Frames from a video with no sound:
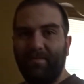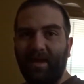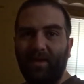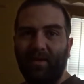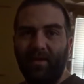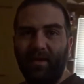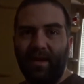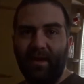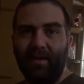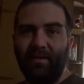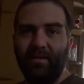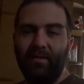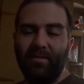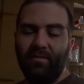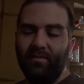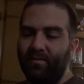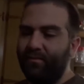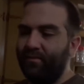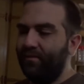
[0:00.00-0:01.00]
bed all day
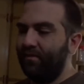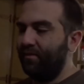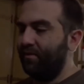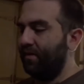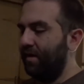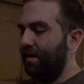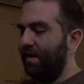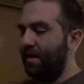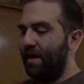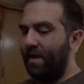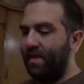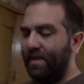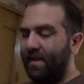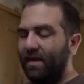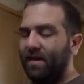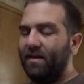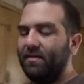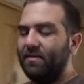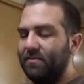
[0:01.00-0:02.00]
and
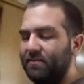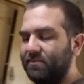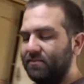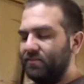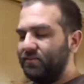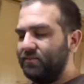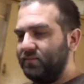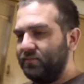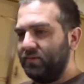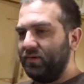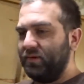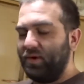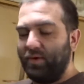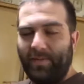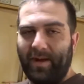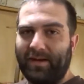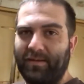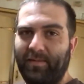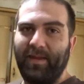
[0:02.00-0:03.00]
then go
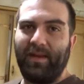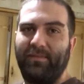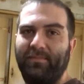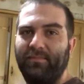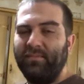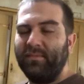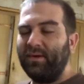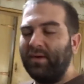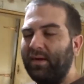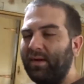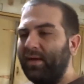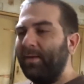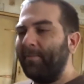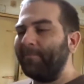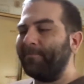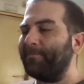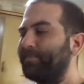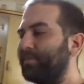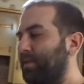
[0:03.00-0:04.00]
back to bed.
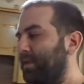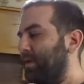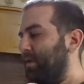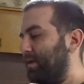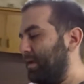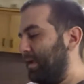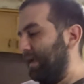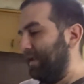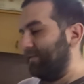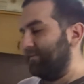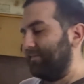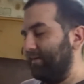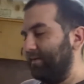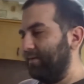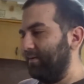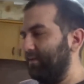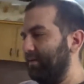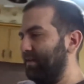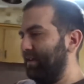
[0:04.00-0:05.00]
And
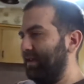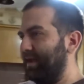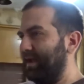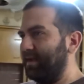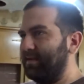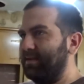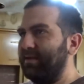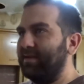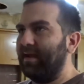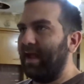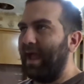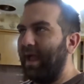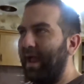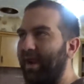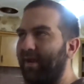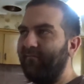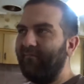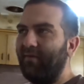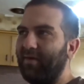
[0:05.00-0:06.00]
so, like,
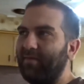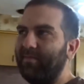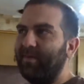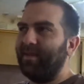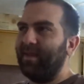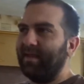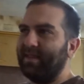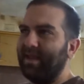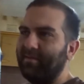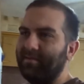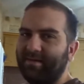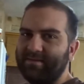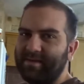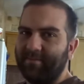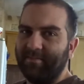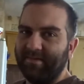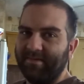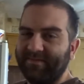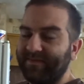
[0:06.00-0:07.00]
I've only been like that because
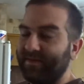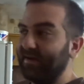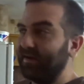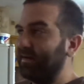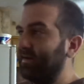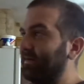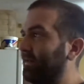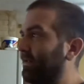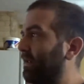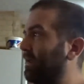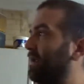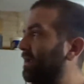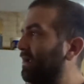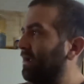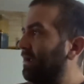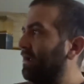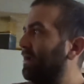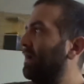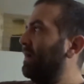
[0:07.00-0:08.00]
I've been sick.
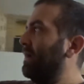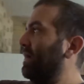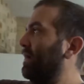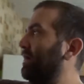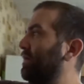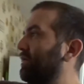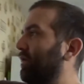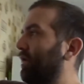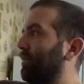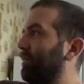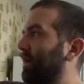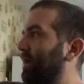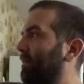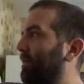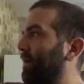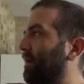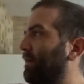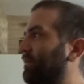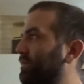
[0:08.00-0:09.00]
Normally,
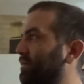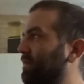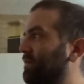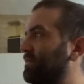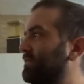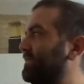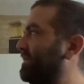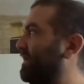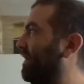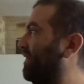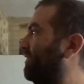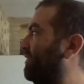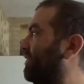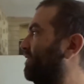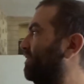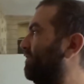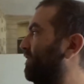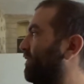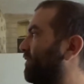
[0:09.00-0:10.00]
I'm out doing stuff,
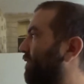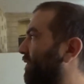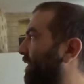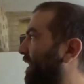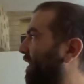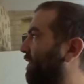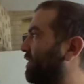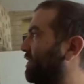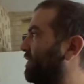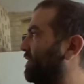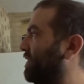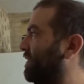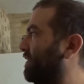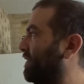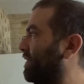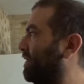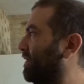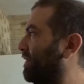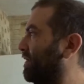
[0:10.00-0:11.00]
moving around.
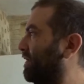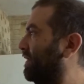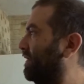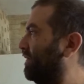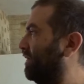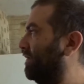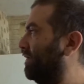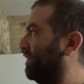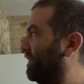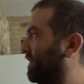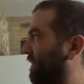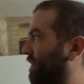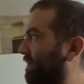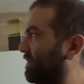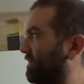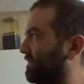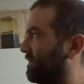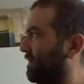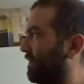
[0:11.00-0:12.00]
I don't even know what day it
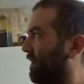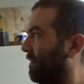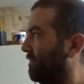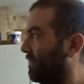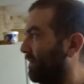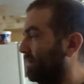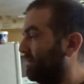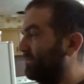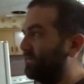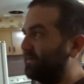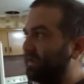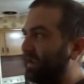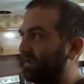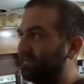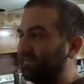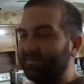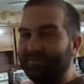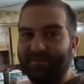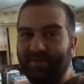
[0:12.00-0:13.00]
is. I'm gonna
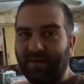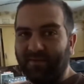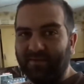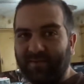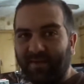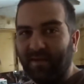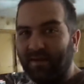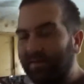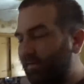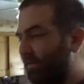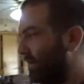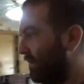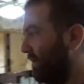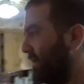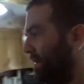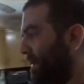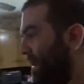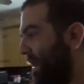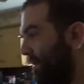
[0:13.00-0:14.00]
guess it's Thursday.
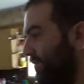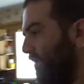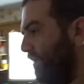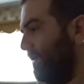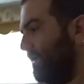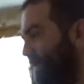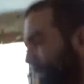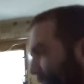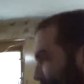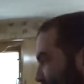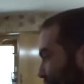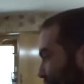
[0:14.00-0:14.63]
I have no idea.